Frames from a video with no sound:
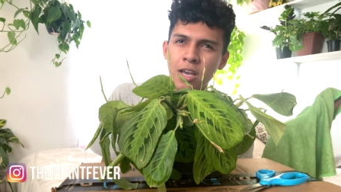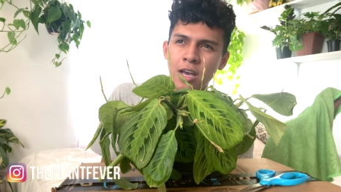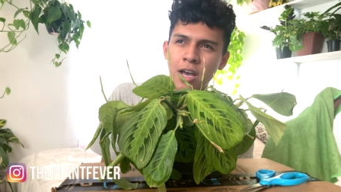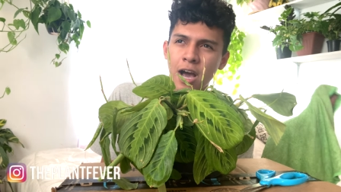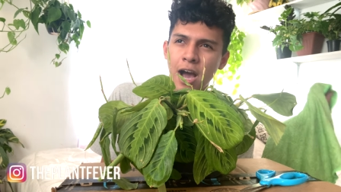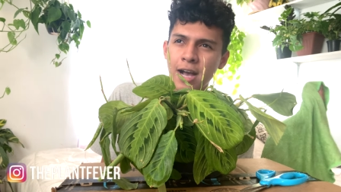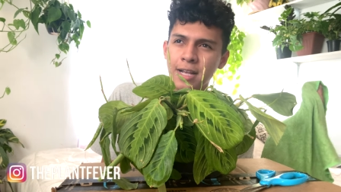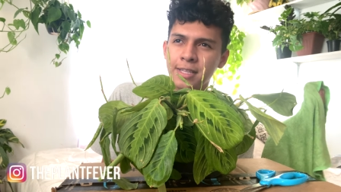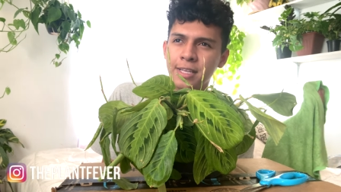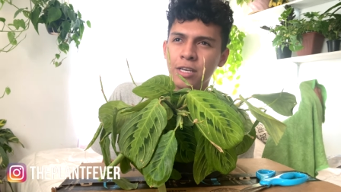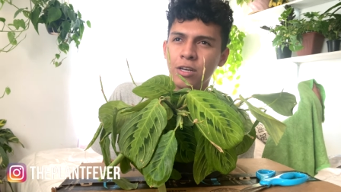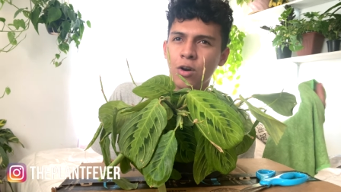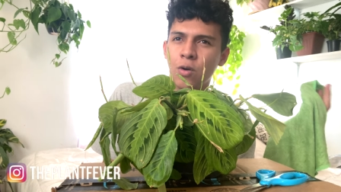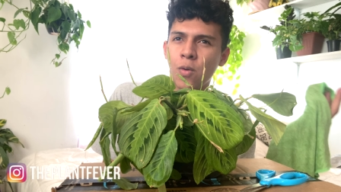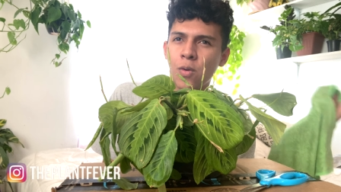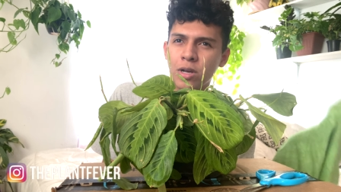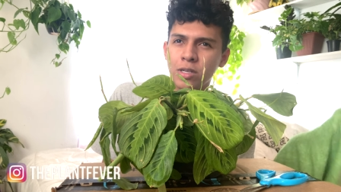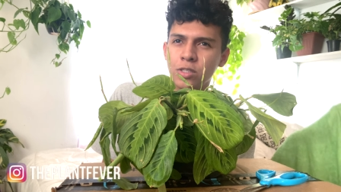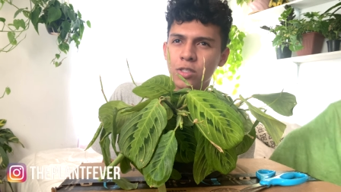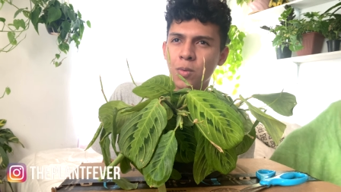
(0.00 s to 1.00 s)
I think
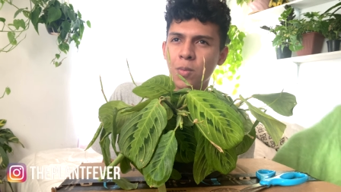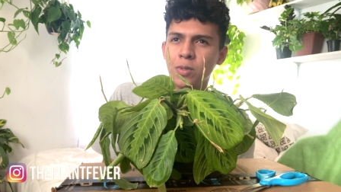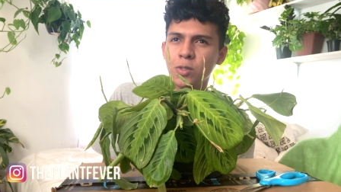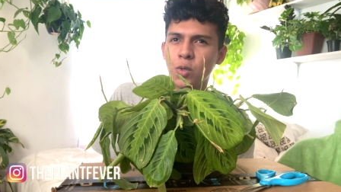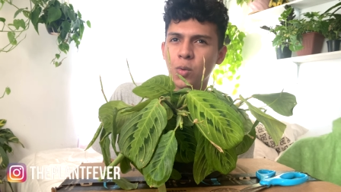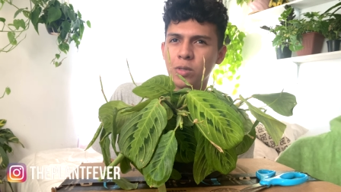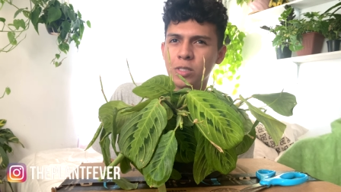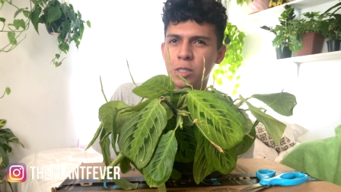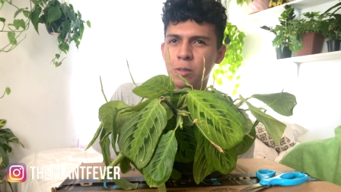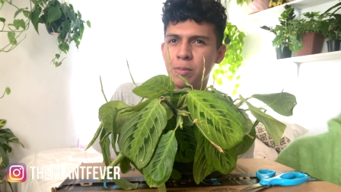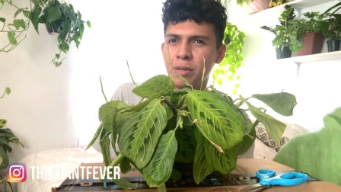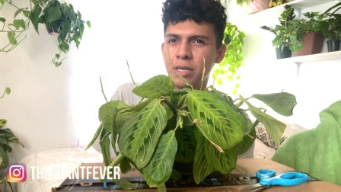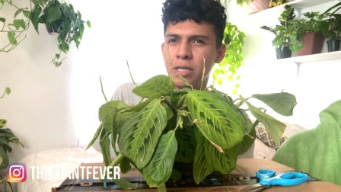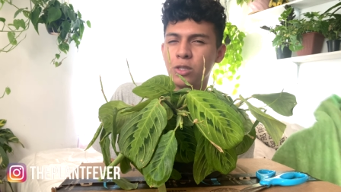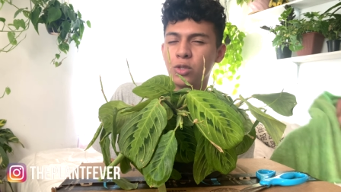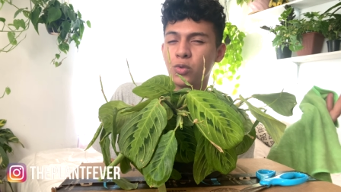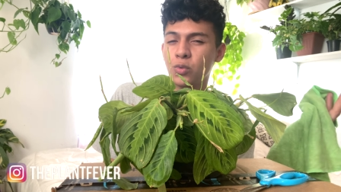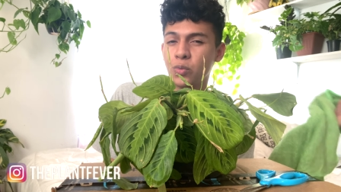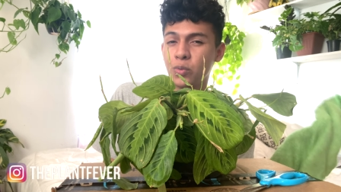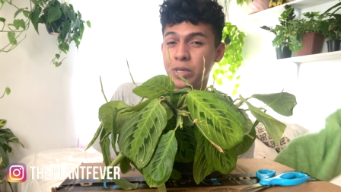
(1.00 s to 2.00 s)
oh, it's almost going to be
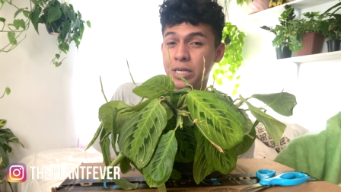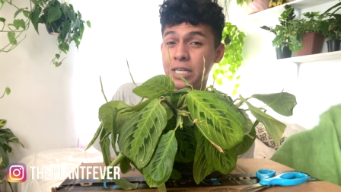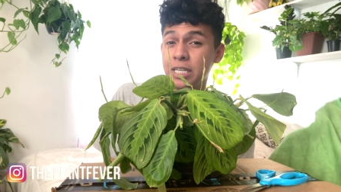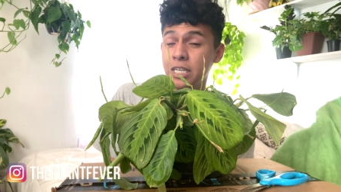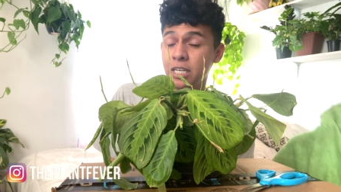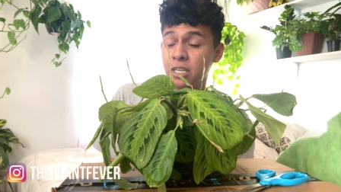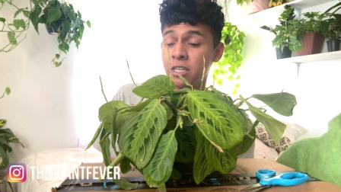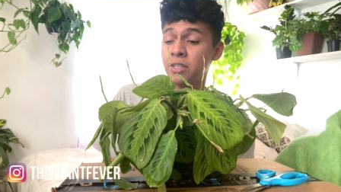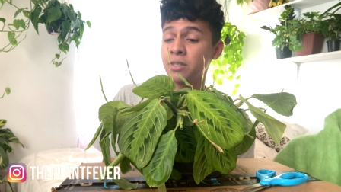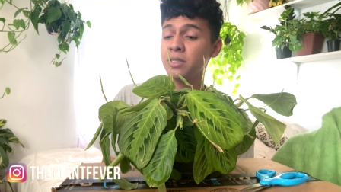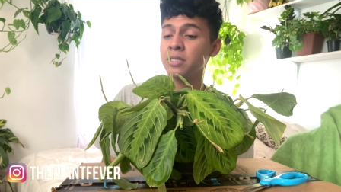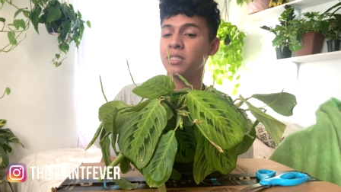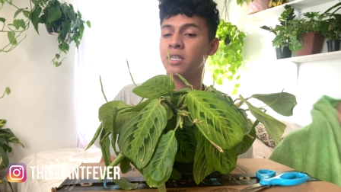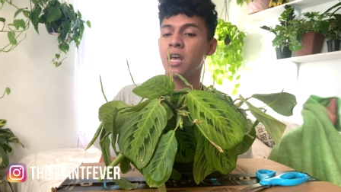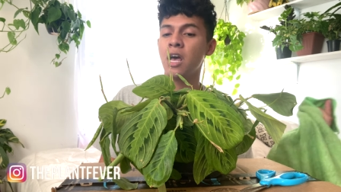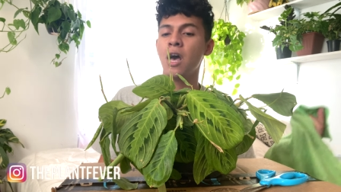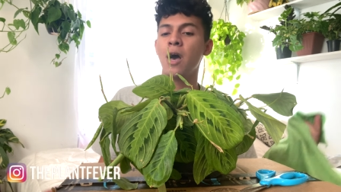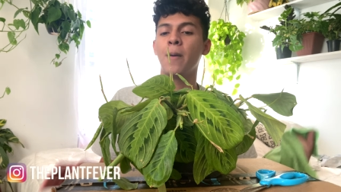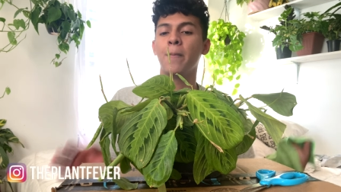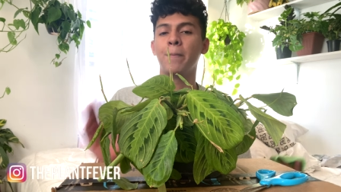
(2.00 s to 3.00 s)
three years,
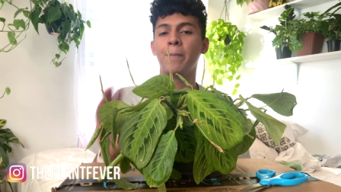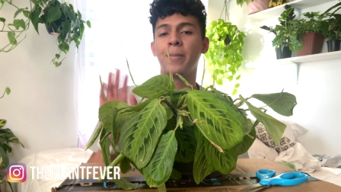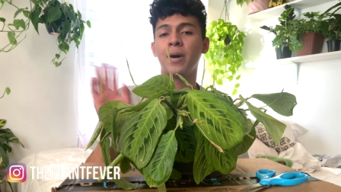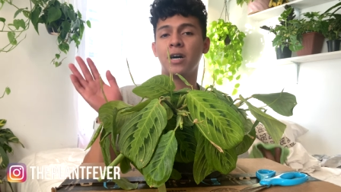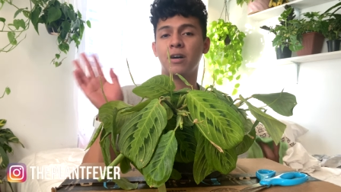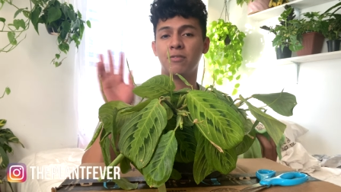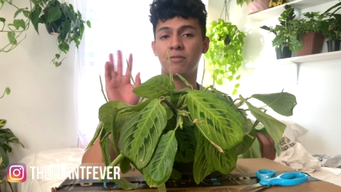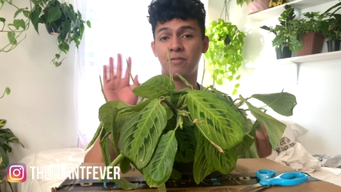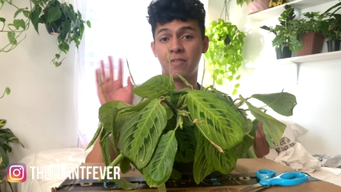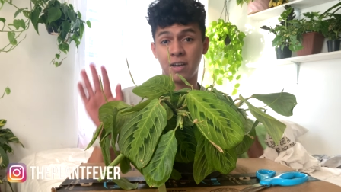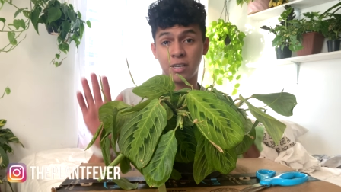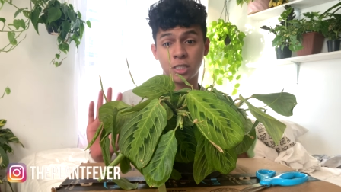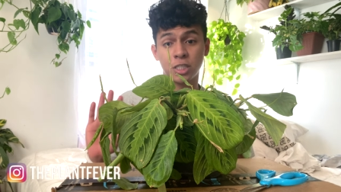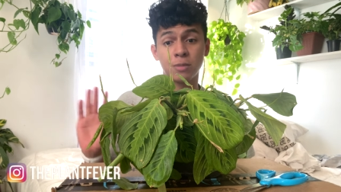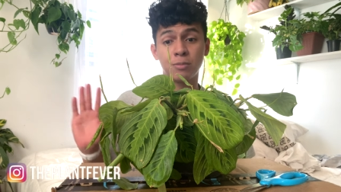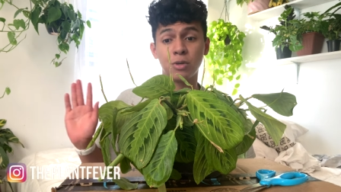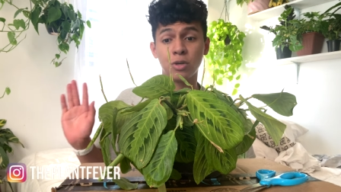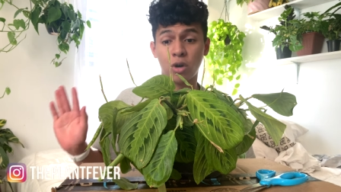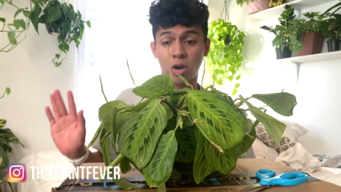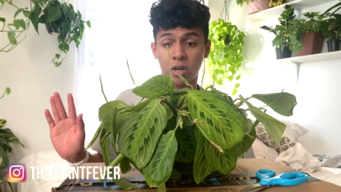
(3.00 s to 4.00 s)
but
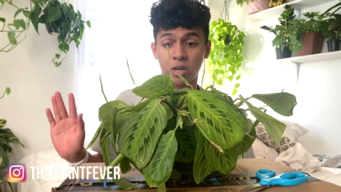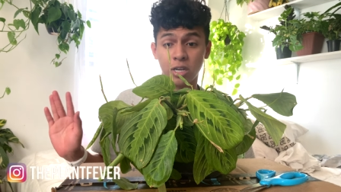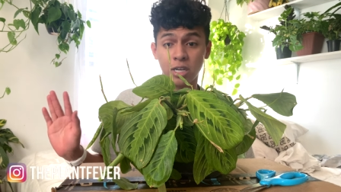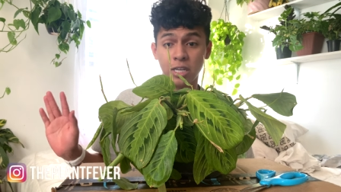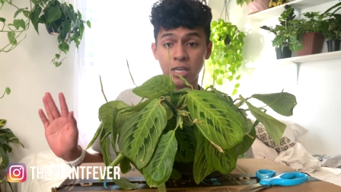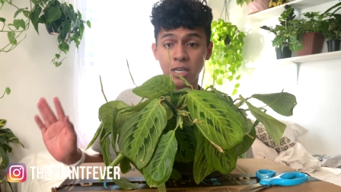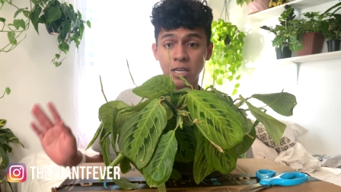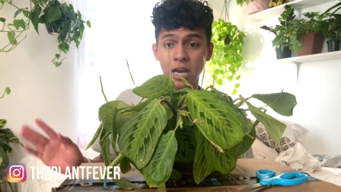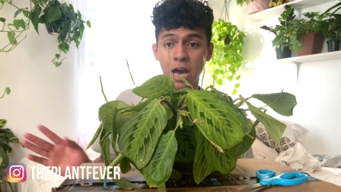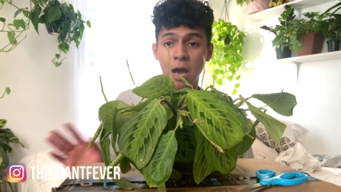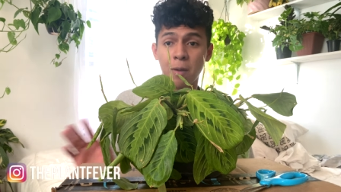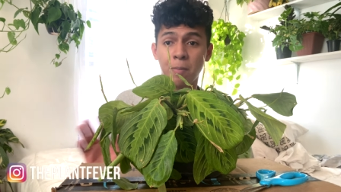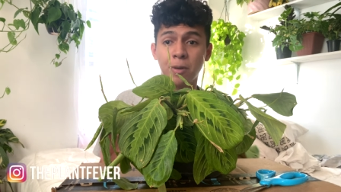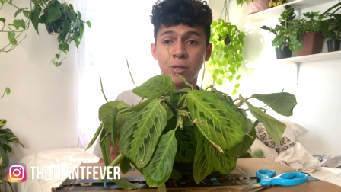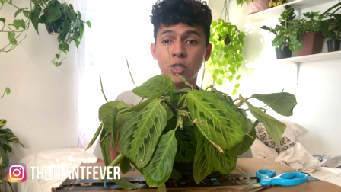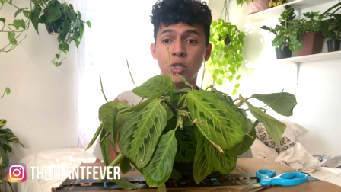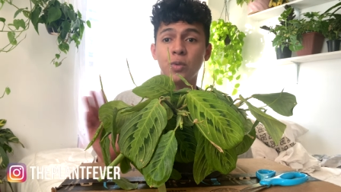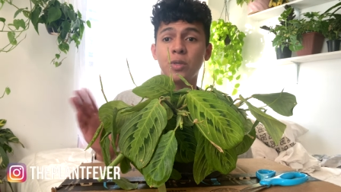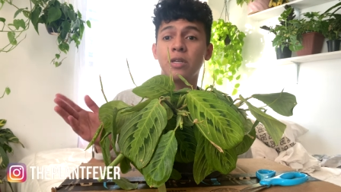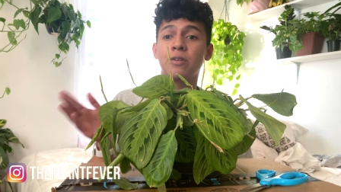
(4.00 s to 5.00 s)
vegetable gardening I've
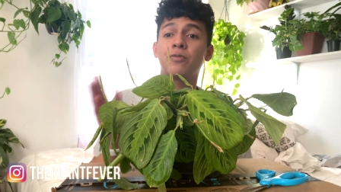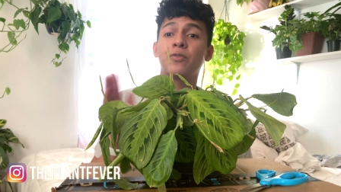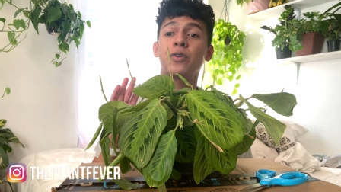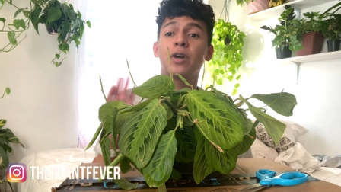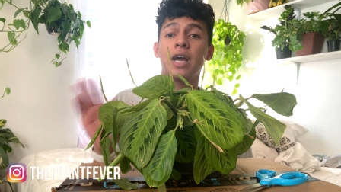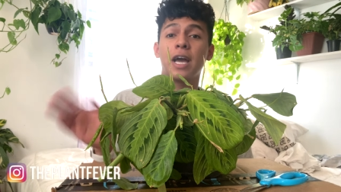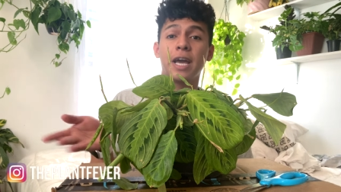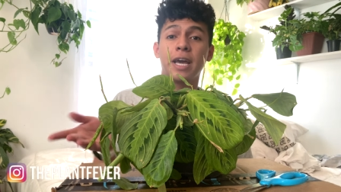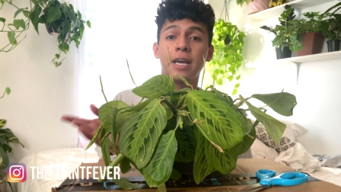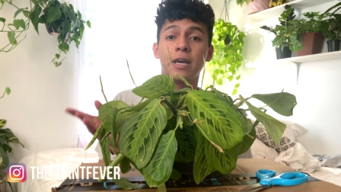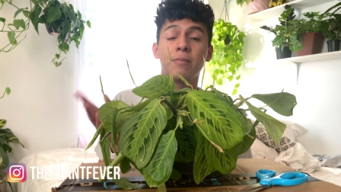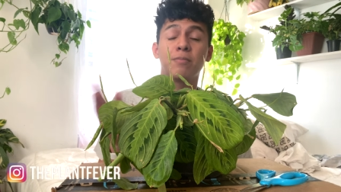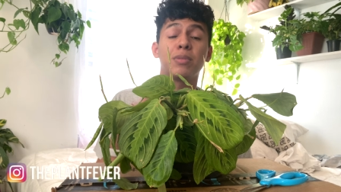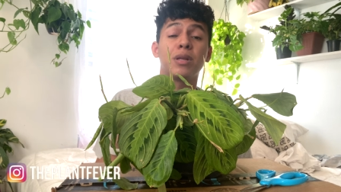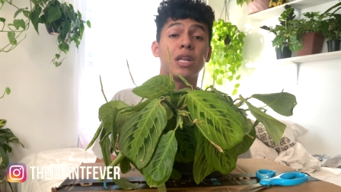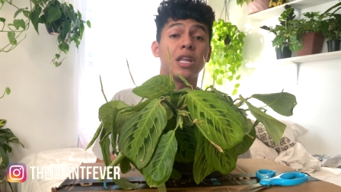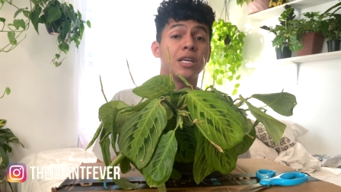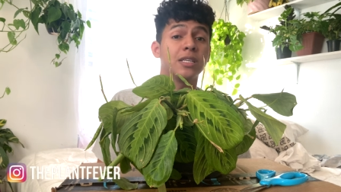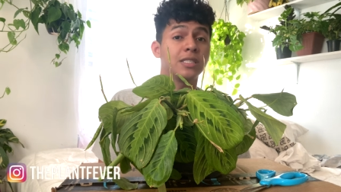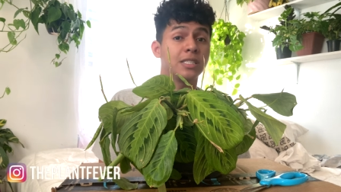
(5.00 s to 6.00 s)
been doing it for eight
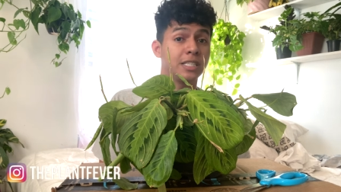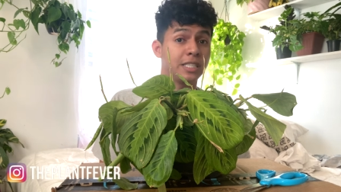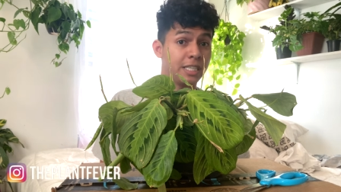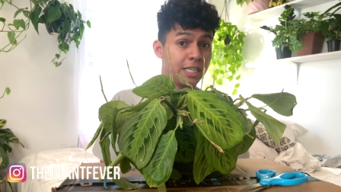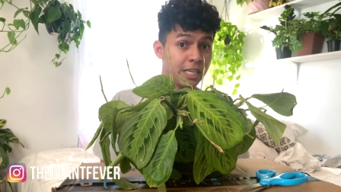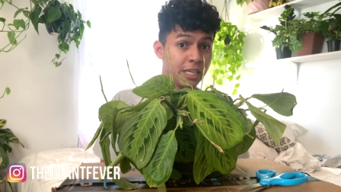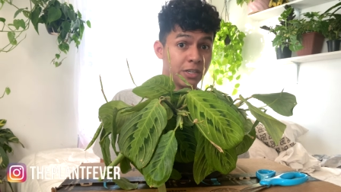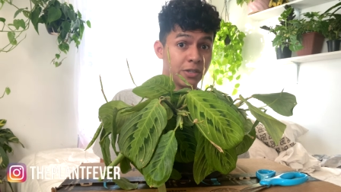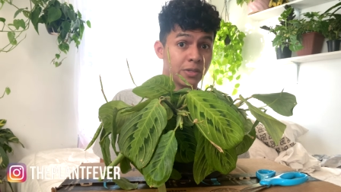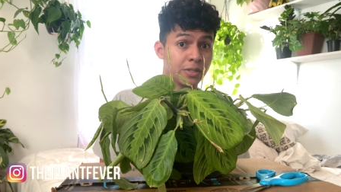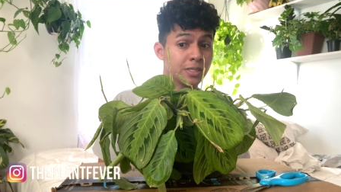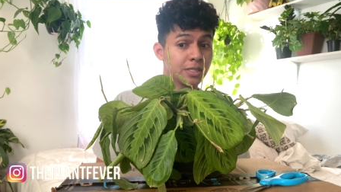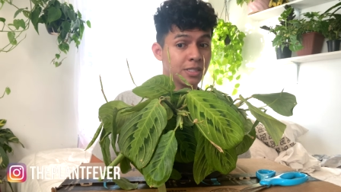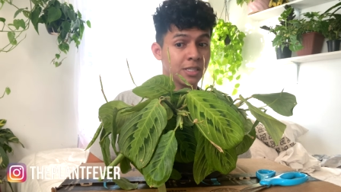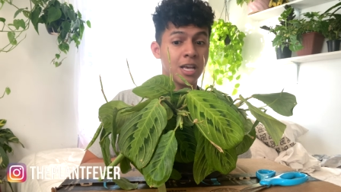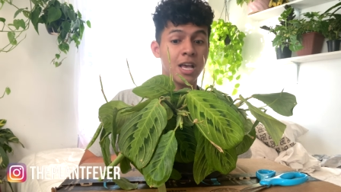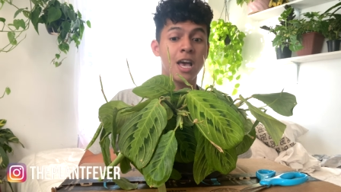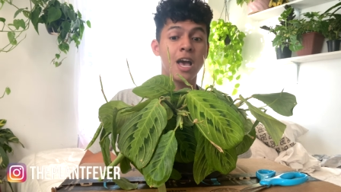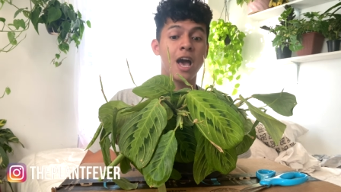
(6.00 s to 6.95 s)
plus years.